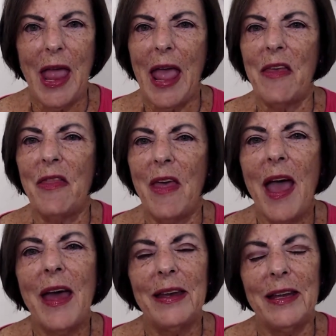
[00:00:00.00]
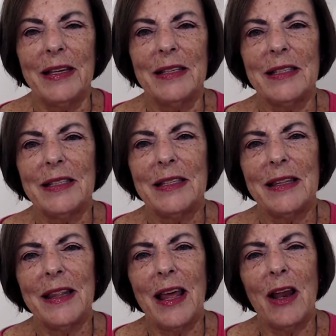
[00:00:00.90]
And that is
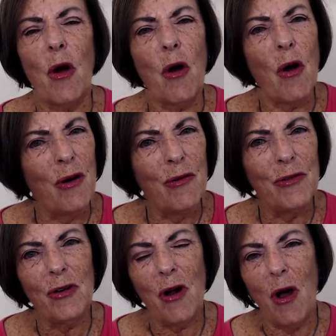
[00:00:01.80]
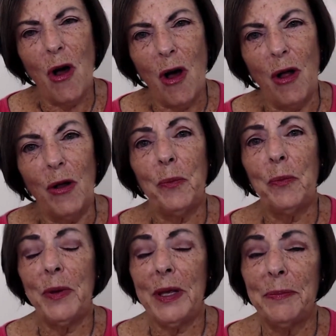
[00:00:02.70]
that overall,
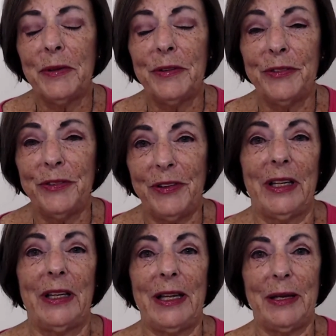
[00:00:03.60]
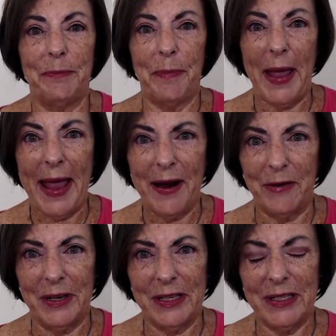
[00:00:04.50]
people feel
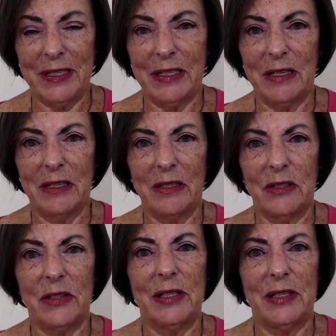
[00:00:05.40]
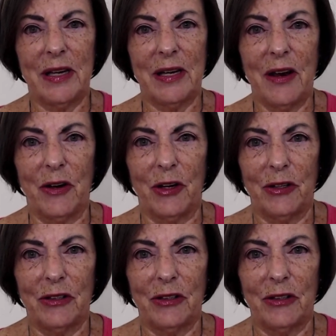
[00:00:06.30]
embarrassed to stutter.